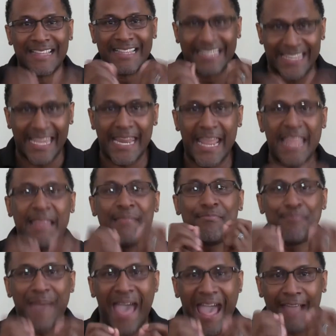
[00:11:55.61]
getting
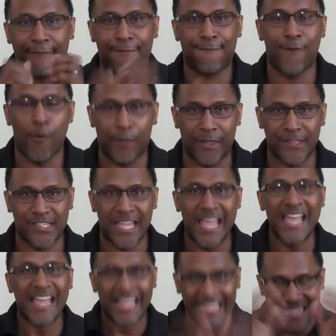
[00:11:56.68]
back focused,
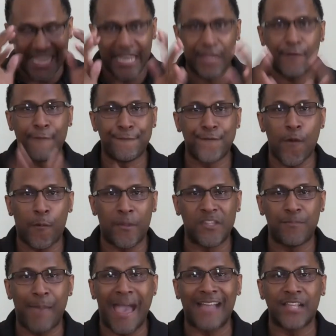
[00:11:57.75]
getting your focus
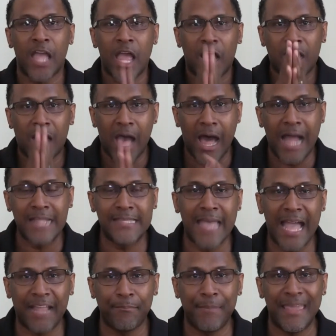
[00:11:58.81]
back,
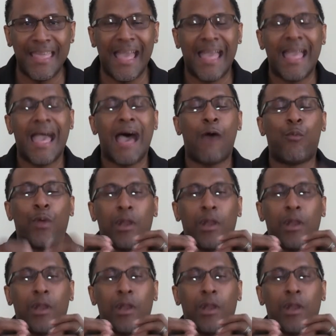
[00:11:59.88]
contact me. I would